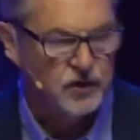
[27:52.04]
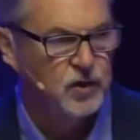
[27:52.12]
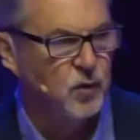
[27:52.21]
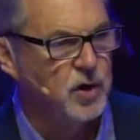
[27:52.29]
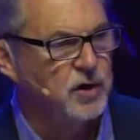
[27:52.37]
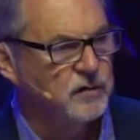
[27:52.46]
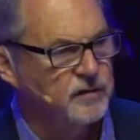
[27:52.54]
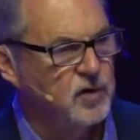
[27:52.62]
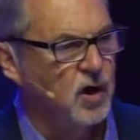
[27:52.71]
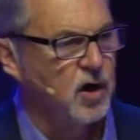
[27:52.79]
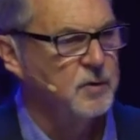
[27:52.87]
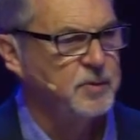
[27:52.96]
the word of
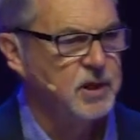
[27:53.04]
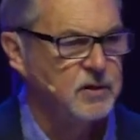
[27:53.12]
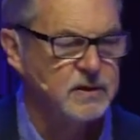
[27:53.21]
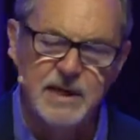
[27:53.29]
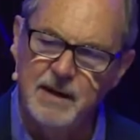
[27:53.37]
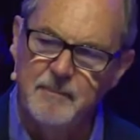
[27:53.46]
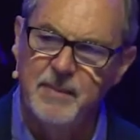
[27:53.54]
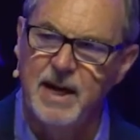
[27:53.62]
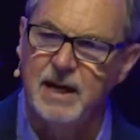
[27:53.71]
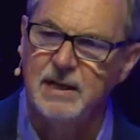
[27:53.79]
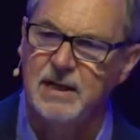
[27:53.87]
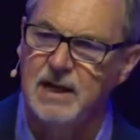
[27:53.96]
God because that
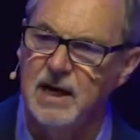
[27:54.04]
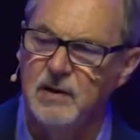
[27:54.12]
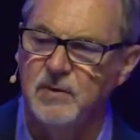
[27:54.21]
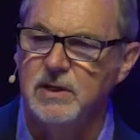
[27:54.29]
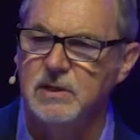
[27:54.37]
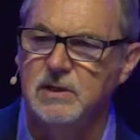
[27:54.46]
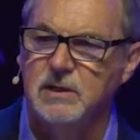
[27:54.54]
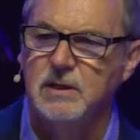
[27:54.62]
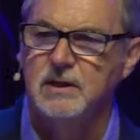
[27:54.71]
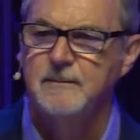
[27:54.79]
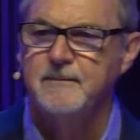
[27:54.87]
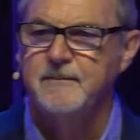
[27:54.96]
man carried
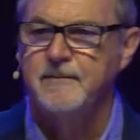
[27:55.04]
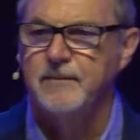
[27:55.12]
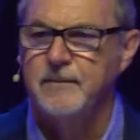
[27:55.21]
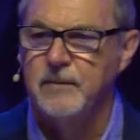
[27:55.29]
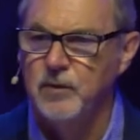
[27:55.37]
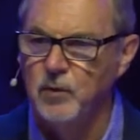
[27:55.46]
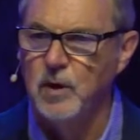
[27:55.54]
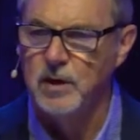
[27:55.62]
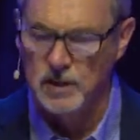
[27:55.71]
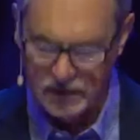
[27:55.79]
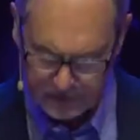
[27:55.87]
the word.